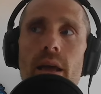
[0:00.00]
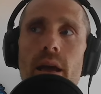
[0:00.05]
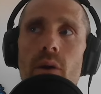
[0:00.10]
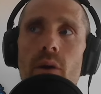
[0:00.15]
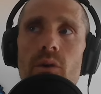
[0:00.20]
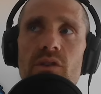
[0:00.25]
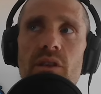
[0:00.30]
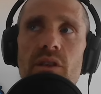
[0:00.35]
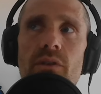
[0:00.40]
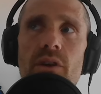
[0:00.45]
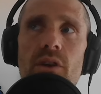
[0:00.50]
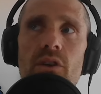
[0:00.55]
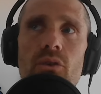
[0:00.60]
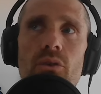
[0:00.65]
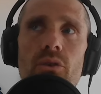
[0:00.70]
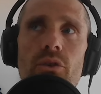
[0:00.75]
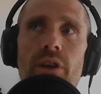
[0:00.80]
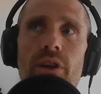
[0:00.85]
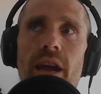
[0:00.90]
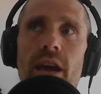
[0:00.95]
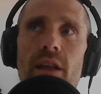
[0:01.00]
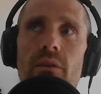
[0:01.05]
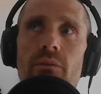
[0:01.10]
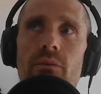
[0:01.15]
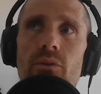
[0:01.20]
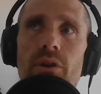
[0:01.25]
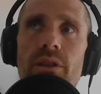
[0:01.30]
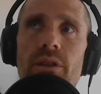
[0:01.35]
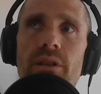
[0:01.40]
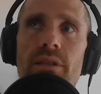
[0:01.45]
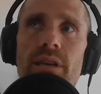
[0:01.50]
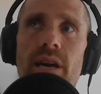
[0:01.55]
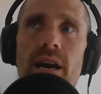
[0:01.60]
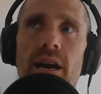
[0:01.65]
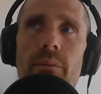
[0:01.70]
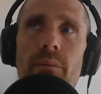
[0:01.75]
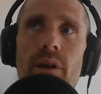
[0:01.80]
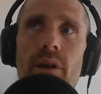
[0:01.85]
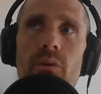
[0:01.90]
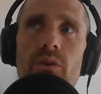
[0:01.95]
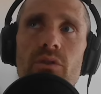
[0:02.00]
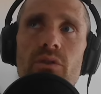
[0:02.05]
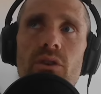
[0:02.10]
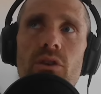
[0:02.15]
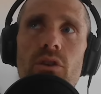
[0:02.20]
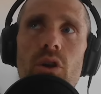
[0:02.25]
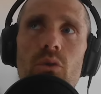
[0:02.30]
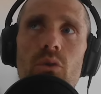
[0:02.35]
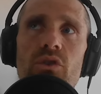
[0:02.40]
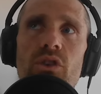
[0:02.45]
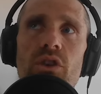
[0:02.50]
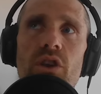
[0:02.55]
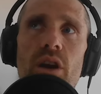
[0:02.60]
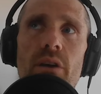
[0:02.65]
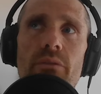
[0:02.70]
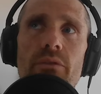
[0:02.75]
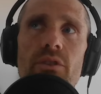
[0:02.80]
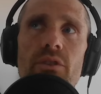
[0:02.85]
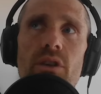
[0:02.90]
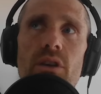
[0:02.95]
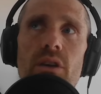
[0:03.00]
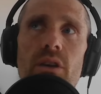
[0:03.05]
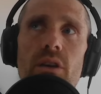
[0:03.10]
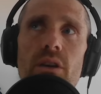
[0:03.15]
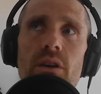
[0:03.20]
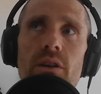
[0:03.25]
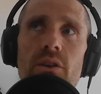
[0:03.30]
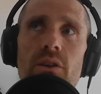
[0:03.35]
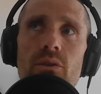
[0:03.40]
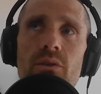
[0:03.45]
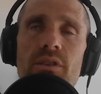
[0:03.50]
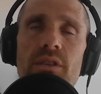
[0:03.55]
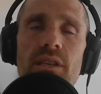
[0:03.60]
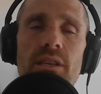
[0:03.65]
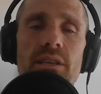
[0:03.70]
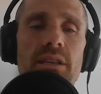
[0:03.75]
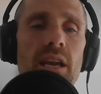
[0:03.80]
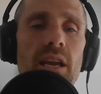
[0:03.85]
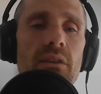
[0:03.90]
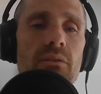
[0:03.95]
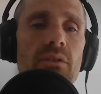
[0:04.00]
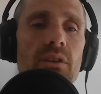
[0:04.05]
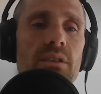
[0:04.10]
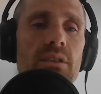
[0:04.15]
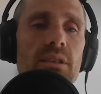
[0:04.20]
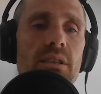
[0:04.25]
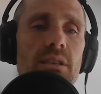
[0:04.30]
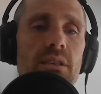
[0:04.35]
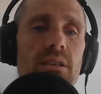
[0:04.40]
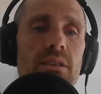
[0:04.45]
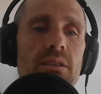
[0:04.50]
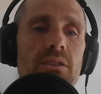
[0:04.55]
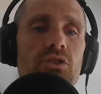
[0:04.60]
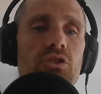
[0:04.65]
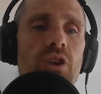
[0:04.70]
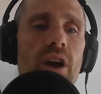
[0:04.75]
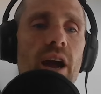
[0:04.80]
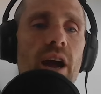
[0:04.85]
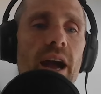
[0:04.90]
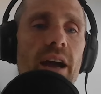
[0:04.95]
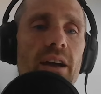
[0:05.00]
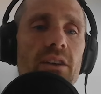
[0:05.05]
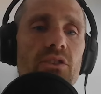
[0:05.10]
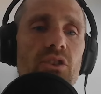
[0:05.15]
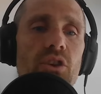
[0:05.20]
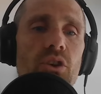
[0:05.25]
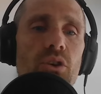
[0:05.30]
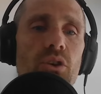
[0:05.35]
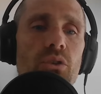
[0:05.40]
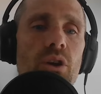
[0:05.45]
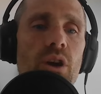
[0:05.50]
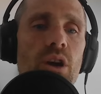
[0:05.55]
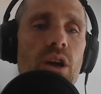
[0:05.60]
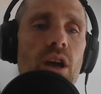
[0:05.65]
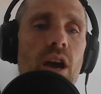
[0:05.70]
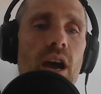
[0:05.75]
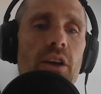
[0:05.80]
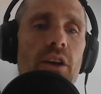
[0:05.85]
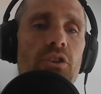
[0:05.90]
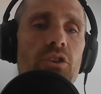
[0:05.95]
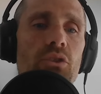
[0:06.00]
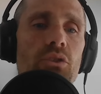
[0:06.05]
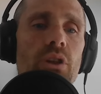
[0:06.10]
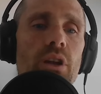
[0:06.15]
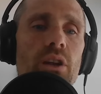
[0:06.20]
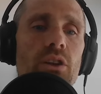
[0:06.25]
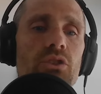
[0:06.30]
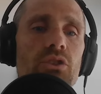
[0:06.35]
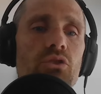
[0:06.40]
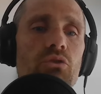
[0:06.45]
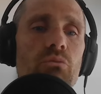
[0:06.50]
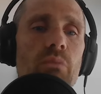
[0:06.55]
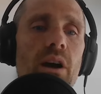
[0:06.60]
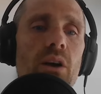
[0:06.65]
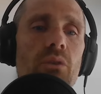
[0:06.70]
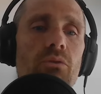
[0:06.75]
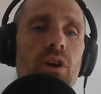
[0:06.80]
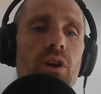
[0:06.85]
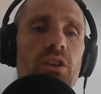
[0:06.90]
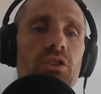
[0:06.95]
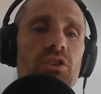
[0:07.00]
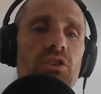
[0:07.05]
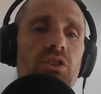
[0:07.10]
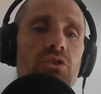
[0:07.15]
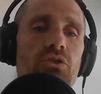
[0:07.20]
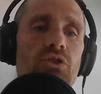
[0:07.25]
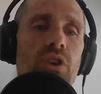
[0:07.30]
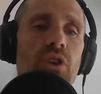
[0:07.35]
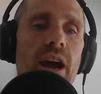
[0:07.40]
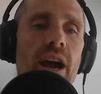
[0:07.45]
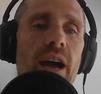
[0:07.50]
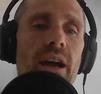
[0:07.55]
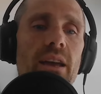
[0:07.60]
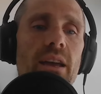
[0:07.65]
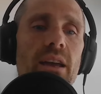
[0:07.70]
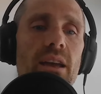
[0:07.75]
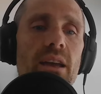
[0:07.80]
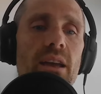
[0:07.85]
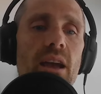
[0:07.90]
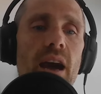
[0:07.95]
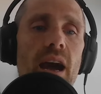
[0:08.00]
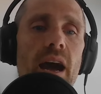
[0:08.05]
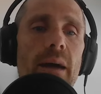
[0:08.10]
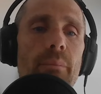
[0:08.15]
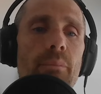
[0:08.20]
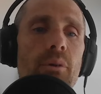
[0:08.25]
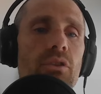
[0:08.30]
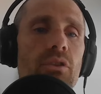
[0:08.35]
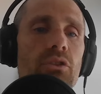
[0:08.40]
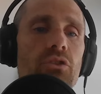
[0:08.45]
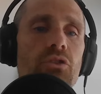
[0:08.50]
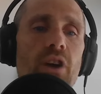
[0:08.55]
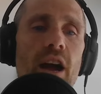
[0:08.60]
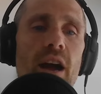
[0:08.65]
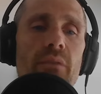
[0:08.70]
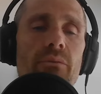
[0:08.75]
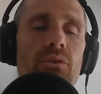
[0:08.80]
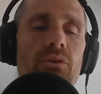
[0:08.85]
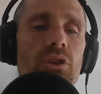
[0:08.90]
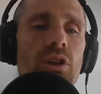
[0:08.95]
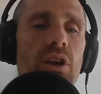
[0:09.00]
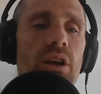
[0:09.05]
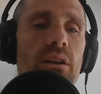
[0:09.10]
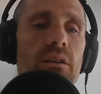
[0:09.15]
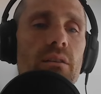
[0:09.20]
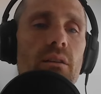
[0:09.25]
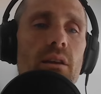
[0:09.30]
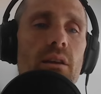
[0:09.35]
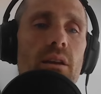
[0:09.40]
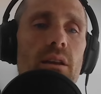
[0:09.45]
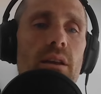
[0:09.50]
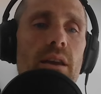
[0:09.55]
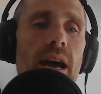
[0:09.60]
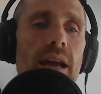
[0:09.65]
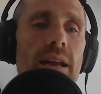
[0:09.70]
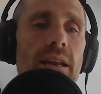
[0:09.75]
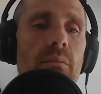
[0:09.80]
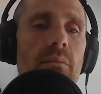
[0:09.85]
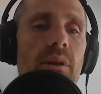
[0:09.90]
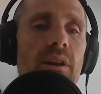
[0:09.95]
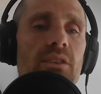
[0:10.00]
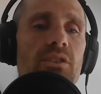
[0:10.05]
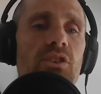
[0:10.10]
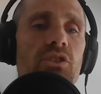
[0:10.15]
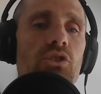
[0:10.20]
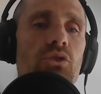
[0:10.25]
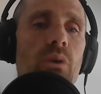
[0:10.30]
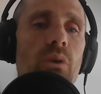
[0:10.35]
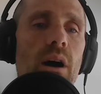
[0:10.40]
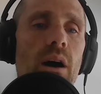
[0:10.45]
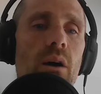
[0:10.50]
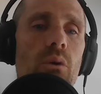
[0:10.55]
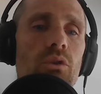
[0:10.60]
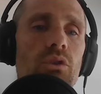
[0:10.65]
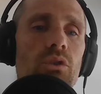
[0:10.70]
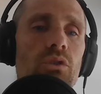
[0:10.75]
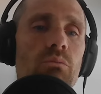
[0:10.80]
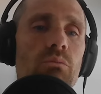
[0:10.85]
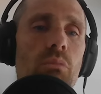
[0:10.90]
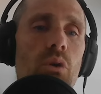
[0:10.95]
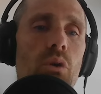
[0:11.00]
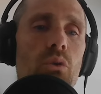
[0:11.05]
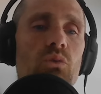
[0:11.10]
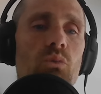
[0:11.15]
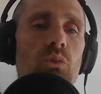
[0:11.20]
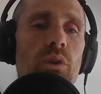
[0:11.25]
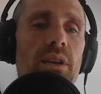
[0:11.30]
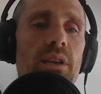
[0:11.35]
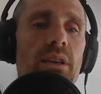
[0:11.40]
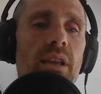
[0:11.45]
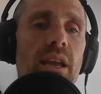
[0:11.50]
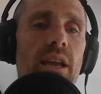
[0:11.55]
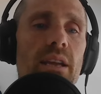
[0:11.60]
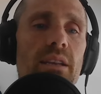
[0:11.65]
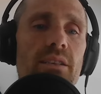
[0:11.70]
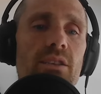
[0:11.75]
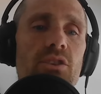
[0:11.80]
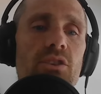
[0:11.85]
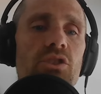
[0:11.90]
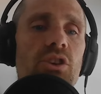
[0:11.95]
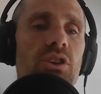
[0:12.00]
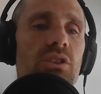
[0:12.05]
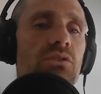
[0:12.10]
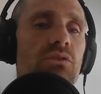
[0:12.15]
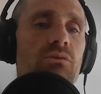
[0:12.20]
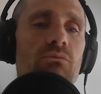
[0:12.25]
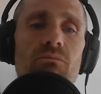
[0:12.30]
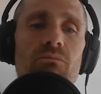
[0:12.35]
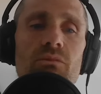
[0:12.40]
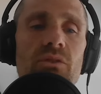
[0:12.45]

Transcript: I was living in Northern California at the time, and I was close enough to UC Davis's track, so I do like a two mile run to the track, hop on the track for like 90 minutes to two hours most weekdays, and just